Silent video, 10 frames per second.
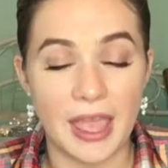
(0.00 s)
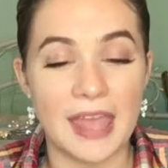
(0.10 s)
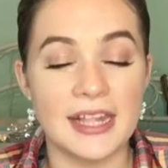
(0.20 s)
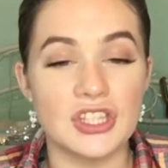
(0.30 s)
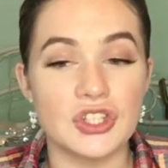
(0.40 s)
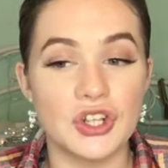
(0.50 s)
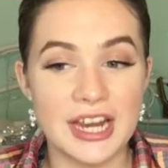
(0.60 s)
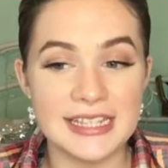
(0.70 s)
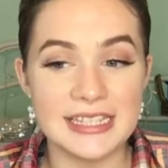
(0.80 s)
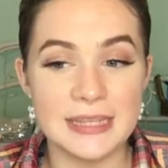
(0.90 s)
and it's
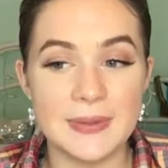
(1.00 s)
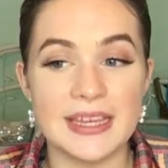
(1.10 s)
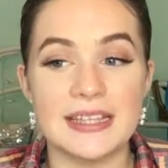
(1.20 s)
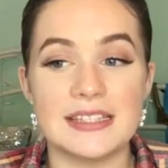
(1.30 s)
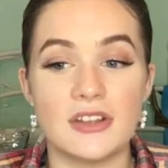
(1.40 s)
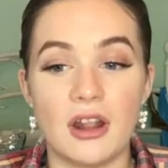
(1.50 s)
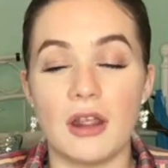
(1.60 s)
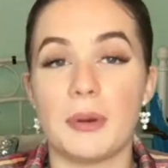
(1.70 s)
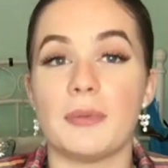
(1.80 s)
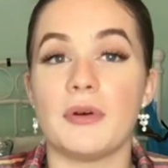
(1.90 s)
crazy because not a
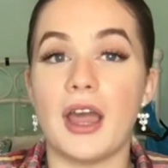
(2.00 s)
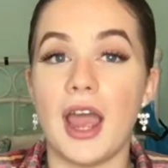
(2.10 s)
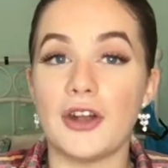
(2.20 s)
lot of people